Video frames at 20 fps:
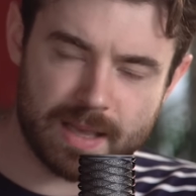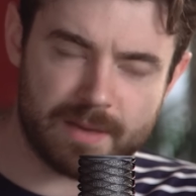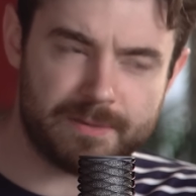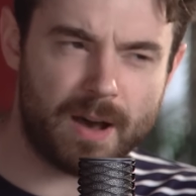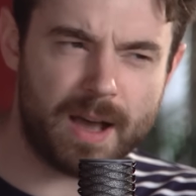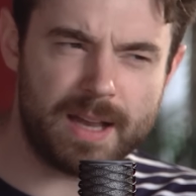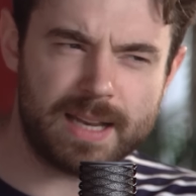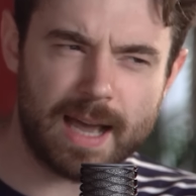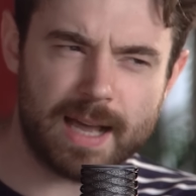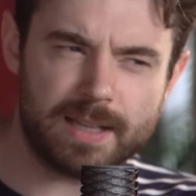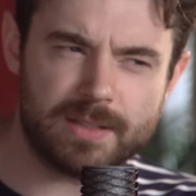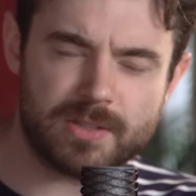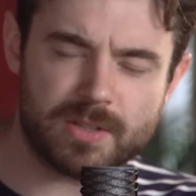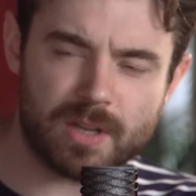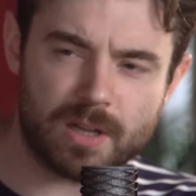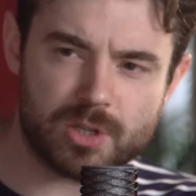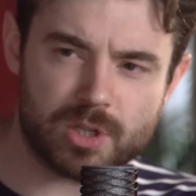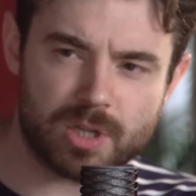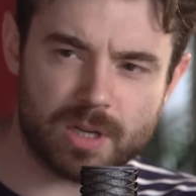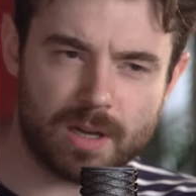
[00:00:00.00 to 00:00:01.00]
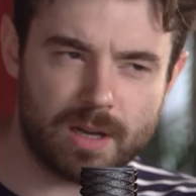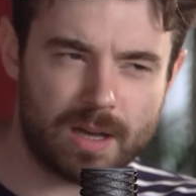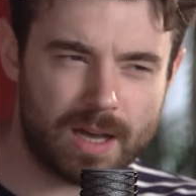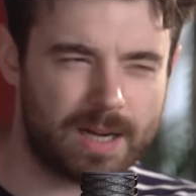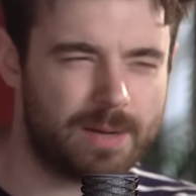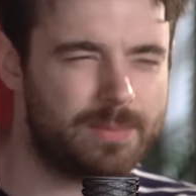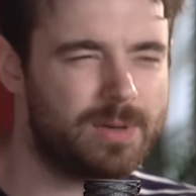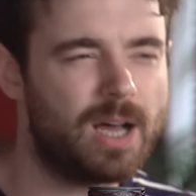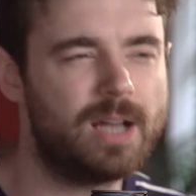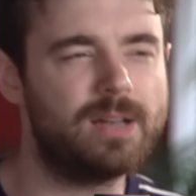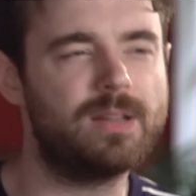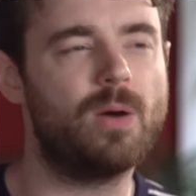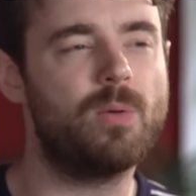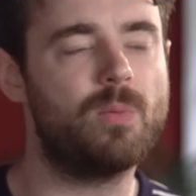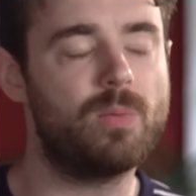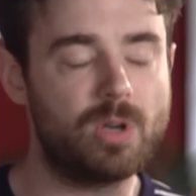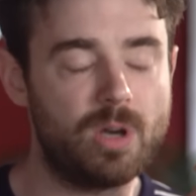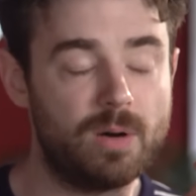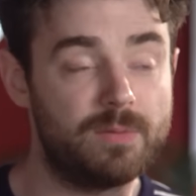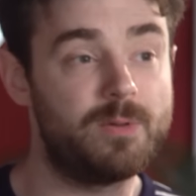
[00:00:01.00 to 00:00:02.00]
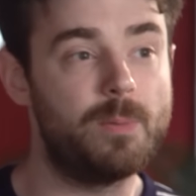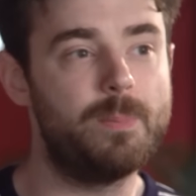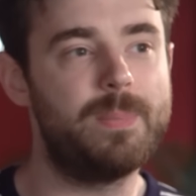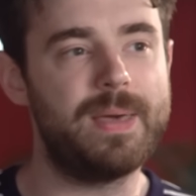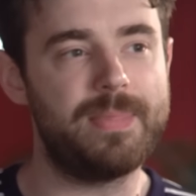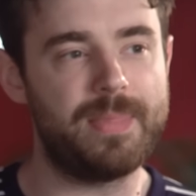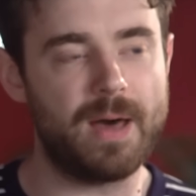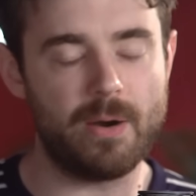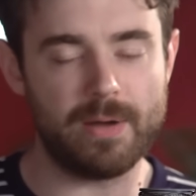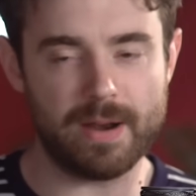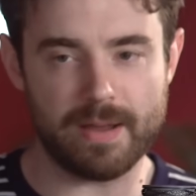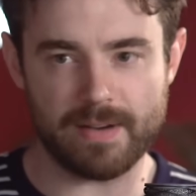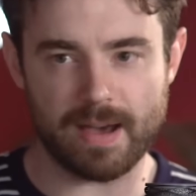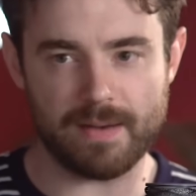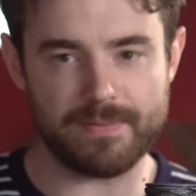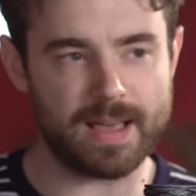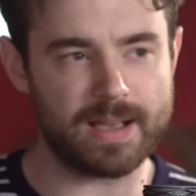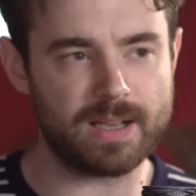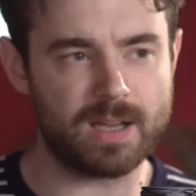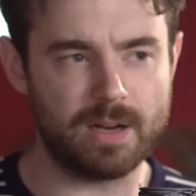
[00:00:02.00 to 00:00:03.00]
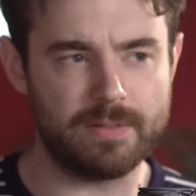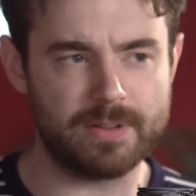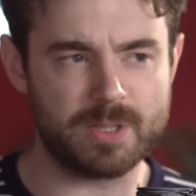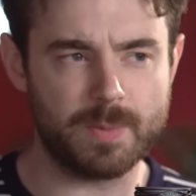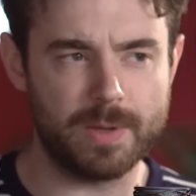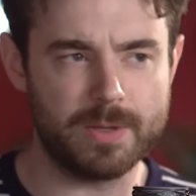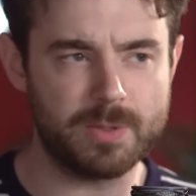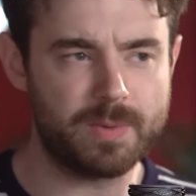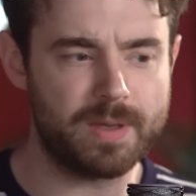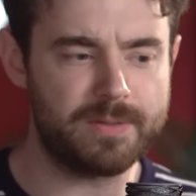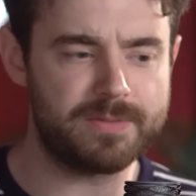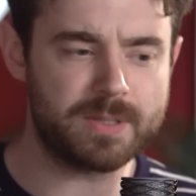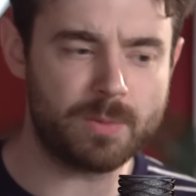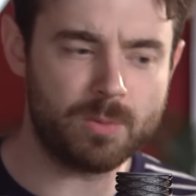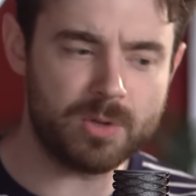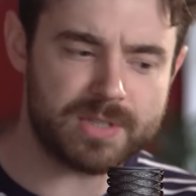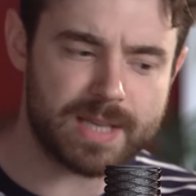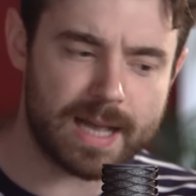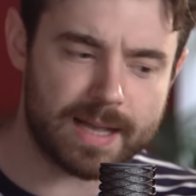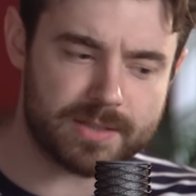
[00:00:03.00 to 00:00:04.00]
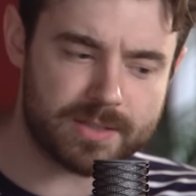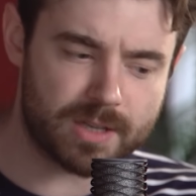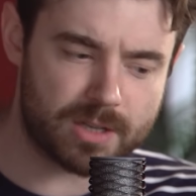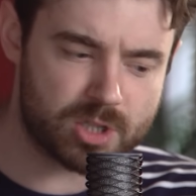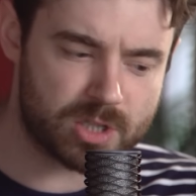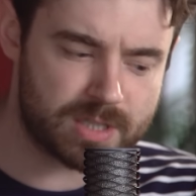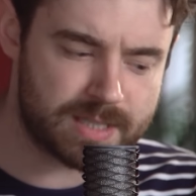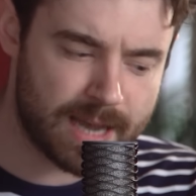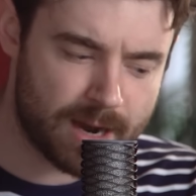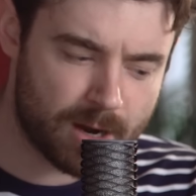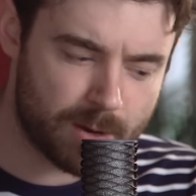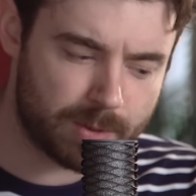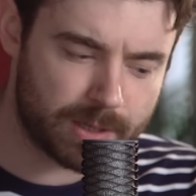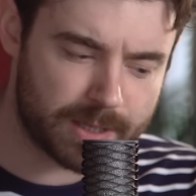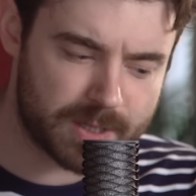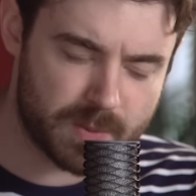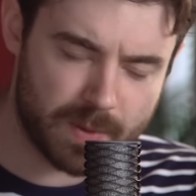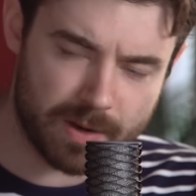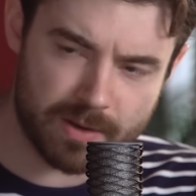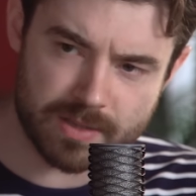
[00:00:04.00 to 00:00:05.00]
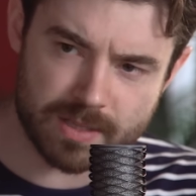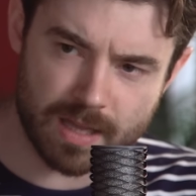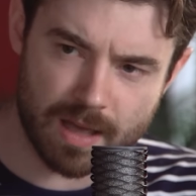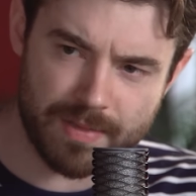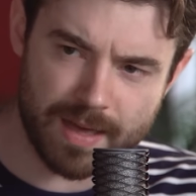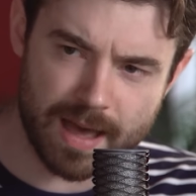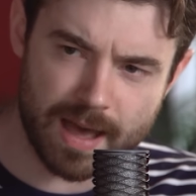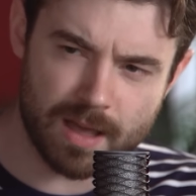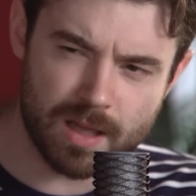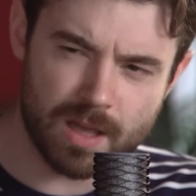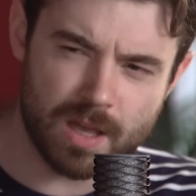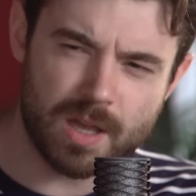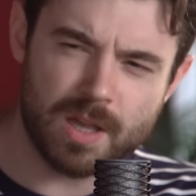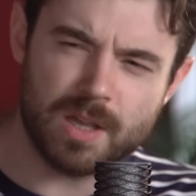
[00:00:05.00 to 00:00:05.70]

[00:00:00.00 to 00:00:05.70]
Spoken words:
If I'd had such God forbid that I would ever have that kind of experience, but if someone's had such a terrible experience like that,